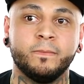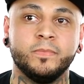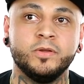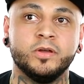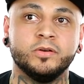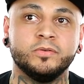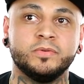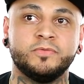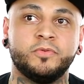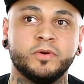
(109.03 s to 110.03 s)
you
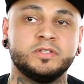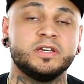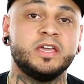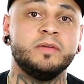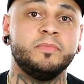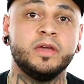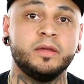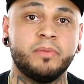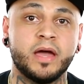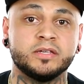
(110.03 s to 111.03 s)
know, for it to keep
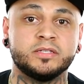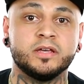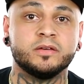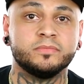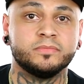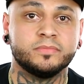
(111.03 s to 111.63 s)
getting passed up.